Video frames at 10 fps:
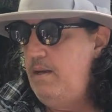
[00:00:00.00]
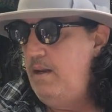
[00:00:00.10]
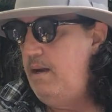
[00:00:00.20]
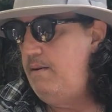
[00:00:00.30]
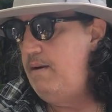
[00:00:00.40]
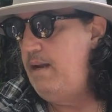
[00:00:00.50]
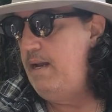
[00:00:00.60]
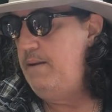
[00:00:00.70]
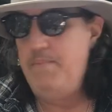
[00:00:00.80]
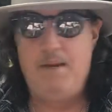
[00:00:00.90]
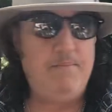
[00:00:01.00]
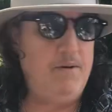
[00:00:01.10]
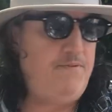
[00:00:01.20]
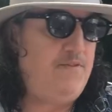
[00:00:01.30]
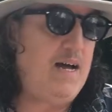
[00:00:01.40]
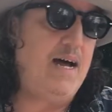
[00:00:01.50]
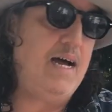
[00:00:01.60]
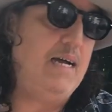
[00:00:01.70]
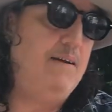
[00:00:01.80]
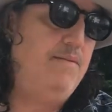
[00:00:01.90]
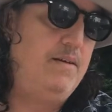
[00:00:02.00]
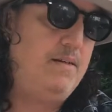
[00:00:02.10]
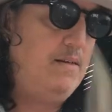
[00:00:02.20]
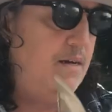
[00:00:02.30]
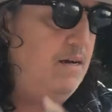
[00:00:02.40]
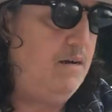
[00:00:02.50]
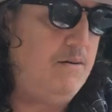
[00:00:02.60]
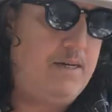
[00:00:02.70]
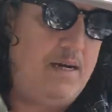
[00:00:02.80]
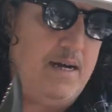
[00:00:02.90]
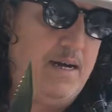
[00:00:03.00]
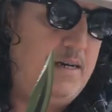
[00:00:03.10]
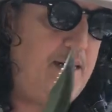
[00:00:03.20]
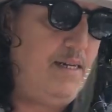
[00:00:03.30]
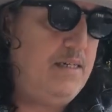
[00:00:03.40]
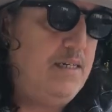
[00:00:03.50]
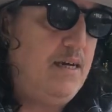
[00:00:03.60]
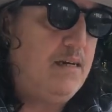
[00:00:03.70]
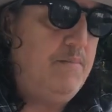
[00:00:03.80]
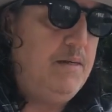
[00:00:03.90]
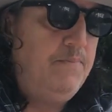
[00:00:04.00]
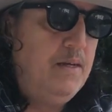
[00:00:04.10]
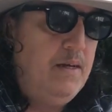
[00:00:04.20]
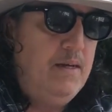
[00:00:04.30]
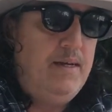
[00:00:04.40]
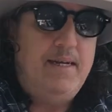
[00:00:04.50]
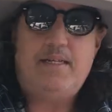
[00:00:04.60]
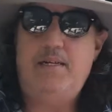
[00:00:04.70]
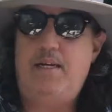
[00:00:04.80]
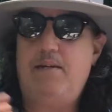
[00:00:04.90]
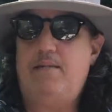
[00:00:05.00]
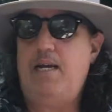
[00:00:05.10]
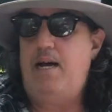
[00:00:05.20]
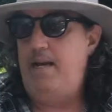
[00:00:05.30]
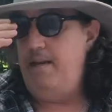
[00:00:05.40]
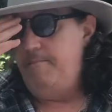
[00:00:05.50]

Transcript: All right. Number 5. Oh God, ladies and gentlemen, it's another tie